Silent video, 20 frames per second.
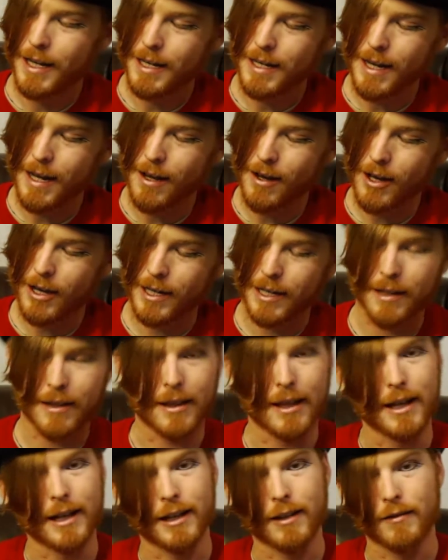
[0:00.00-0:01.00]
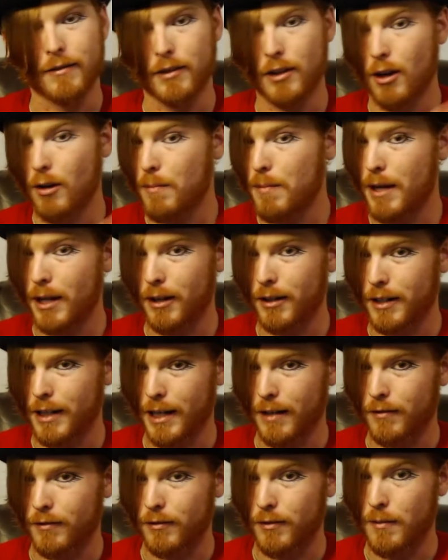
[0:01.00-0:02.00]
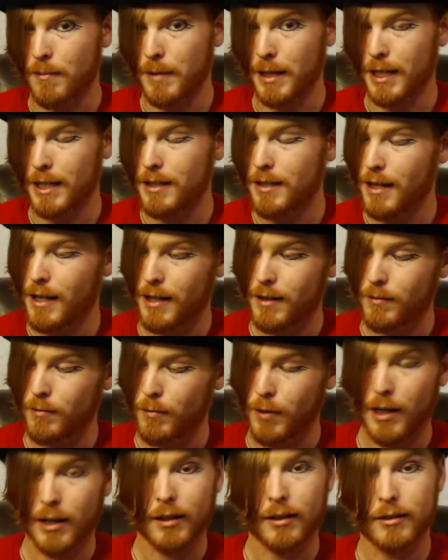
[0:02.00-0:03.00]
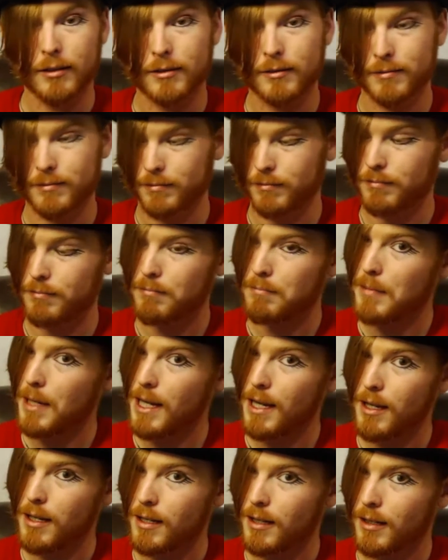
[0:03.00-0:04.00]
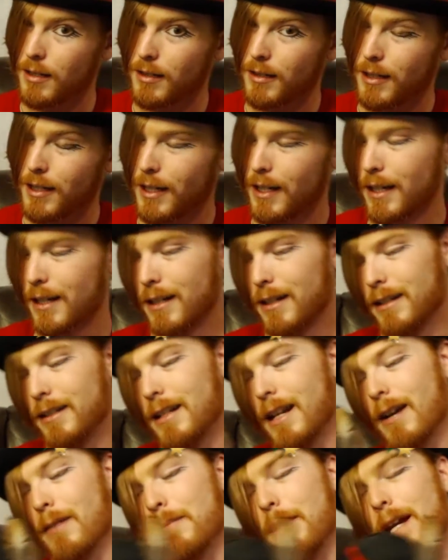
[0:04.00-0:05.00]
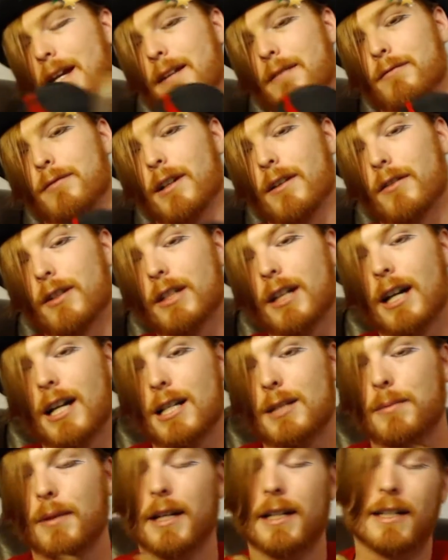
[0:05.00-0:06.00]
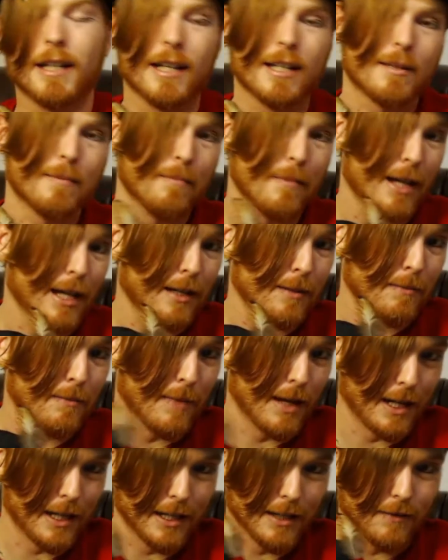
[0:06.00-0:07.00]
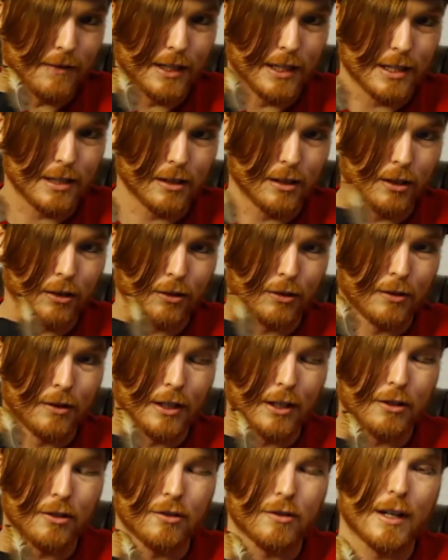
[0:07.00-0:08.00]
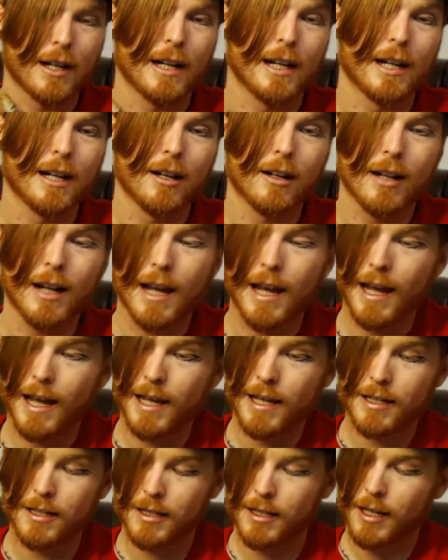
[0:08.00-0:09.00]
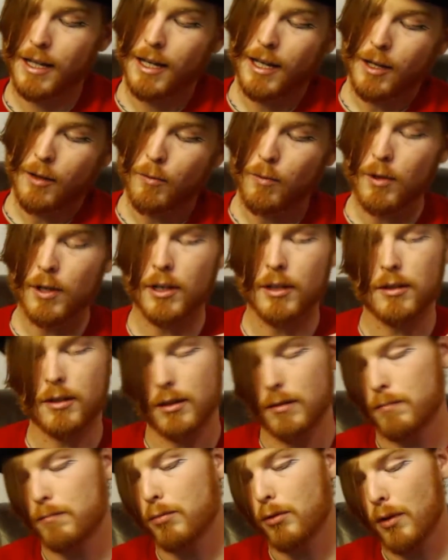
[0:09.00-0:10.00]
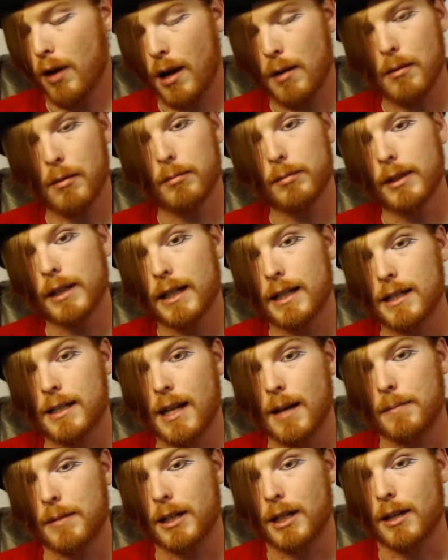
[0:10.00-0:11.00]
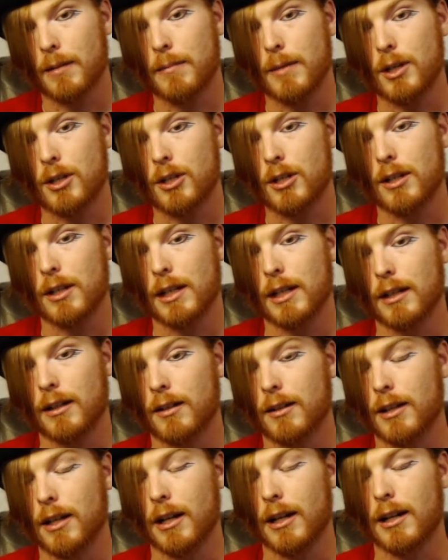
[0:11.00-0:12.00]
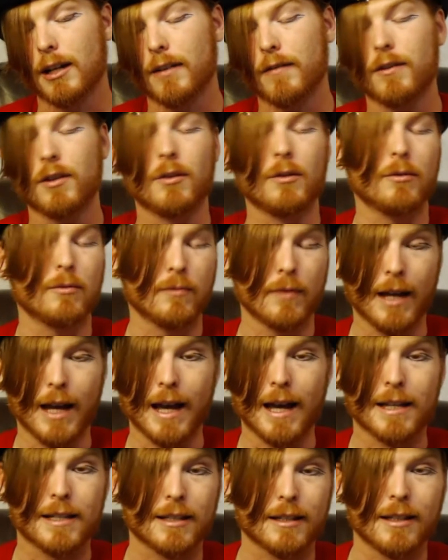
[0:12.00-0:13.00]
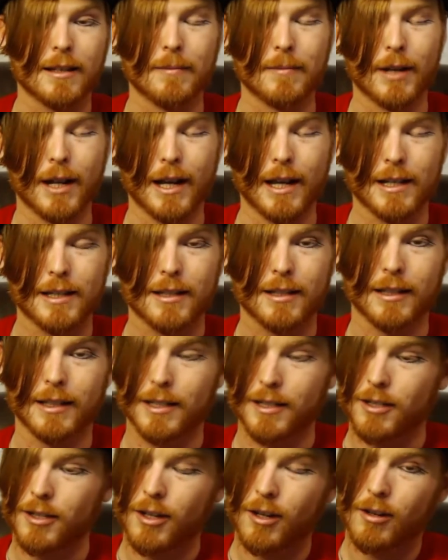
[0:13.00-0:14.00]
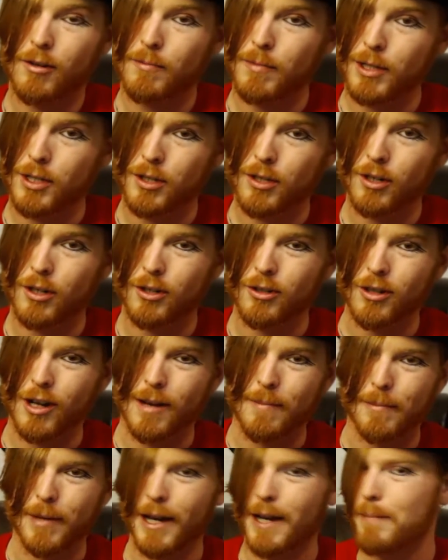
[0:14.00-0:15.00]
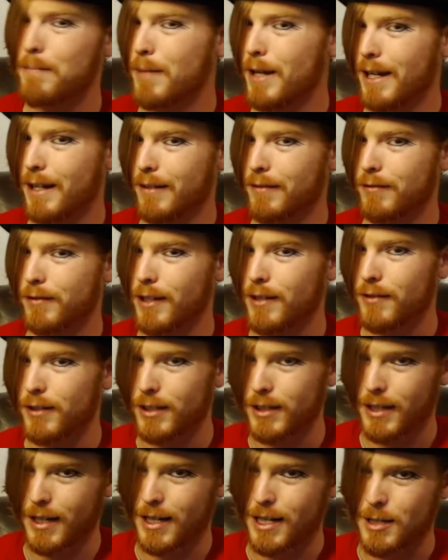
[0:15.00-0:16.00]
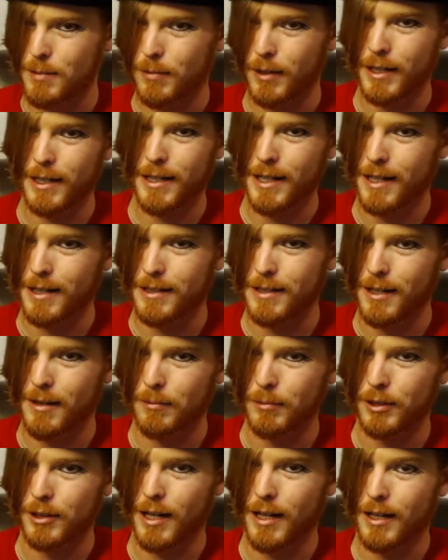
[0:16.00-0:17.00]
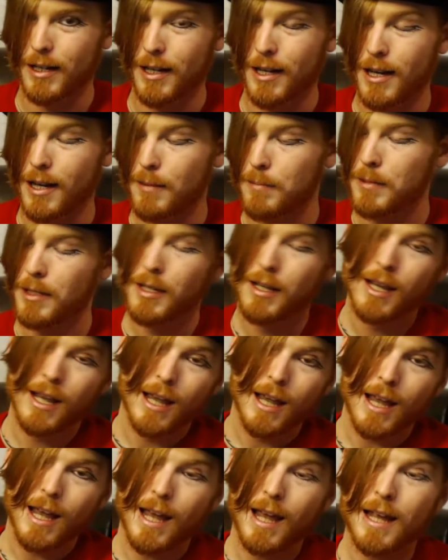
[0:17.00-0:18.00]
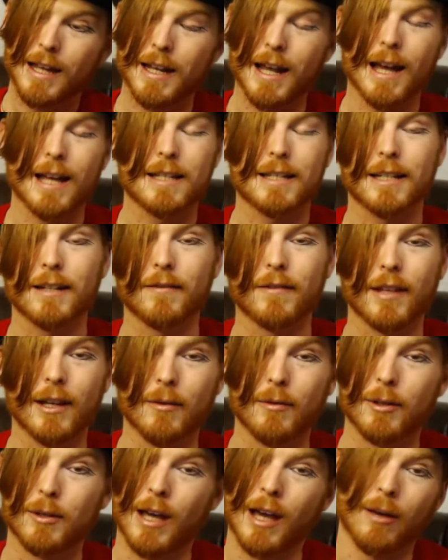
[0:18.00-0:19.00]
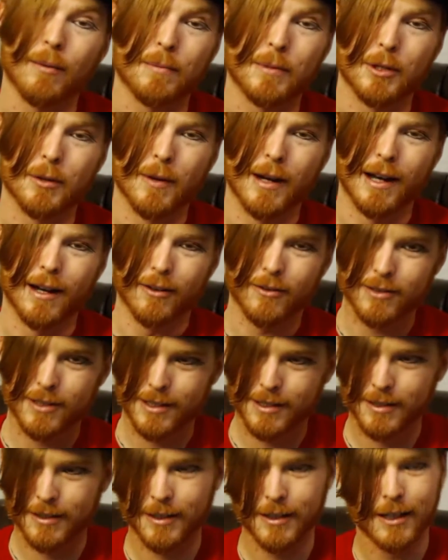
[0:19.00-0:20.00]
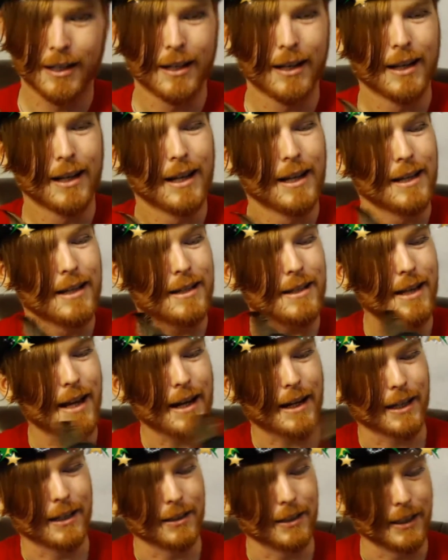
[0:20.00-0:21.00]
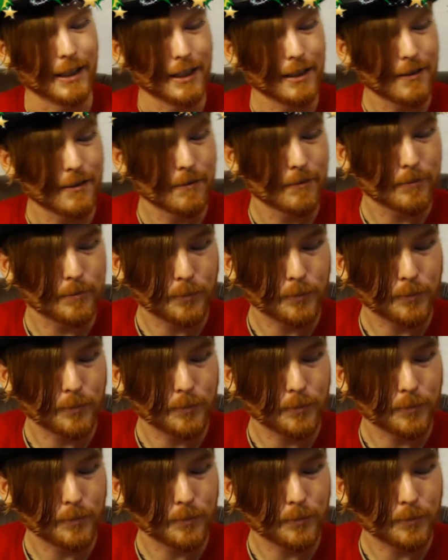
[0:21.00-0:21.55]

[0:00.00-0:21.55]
Now, I can think of no better gift for me than, well, me. Now, bacon-flavored cosplay does make many of these little critters right here, and would probably accept a commission here and there if you ask them nicely. So be sure to drop by baconflavoredcosplay.tumblr.com and ask if they would help you out. Secondly,